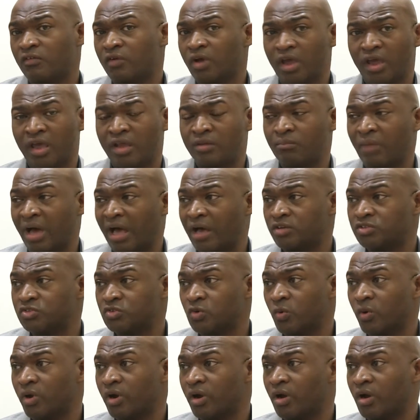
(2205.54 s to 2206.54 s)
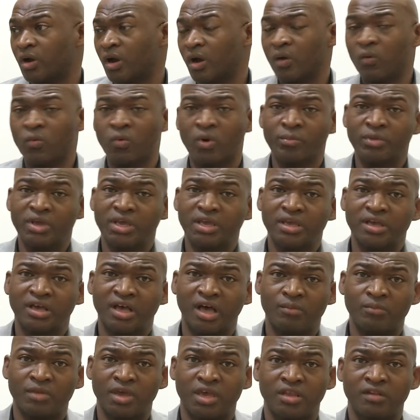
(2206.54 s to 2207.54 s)
in Miles Square, a woman can
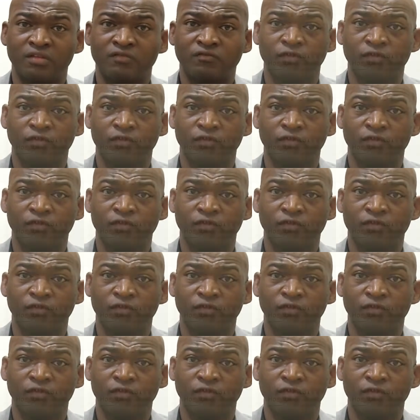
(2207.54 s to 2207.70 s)
come in